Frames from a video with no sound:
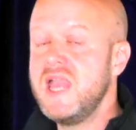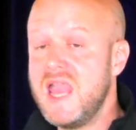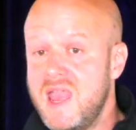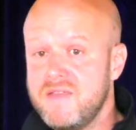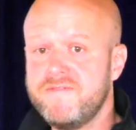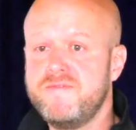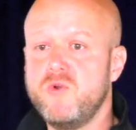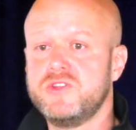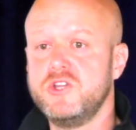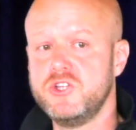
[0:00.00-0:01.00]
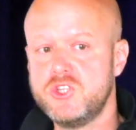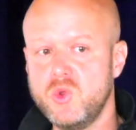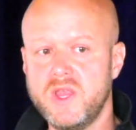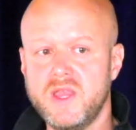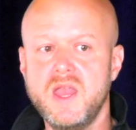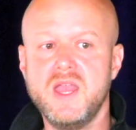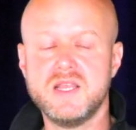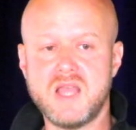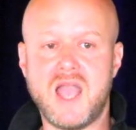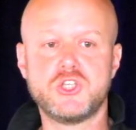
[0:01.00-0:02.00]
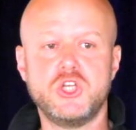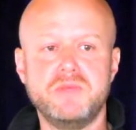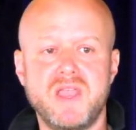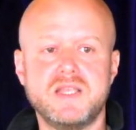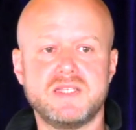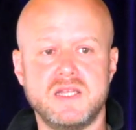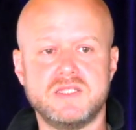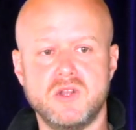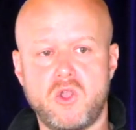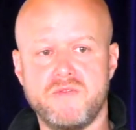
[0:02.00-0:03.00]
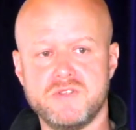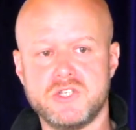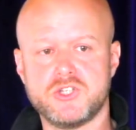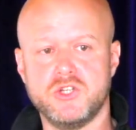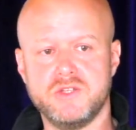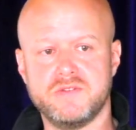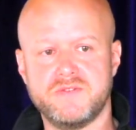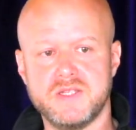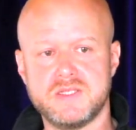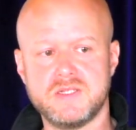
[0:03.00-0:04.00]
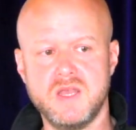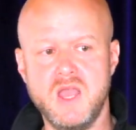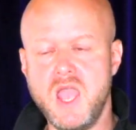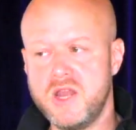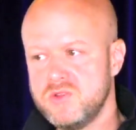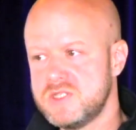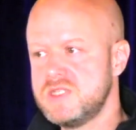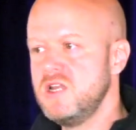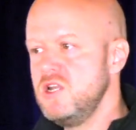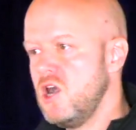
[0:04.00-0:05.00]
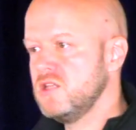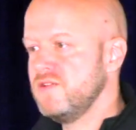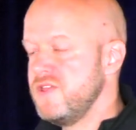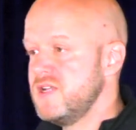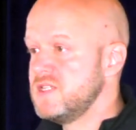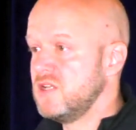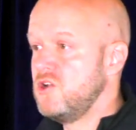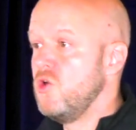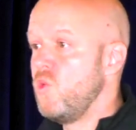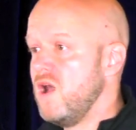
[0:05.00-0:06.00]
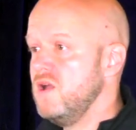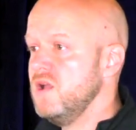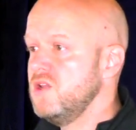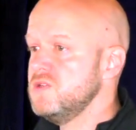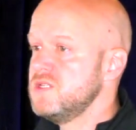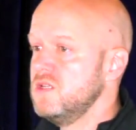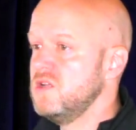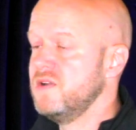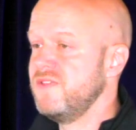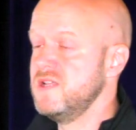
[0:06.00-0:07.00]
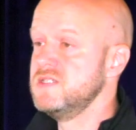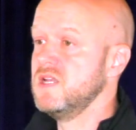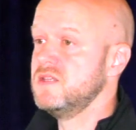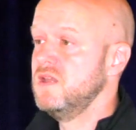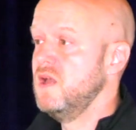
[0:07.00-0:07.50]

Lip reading: if what they're doing actually makes sense in a conversational interface. And you'll see a lot of things that go well, and you'll see a lot of things that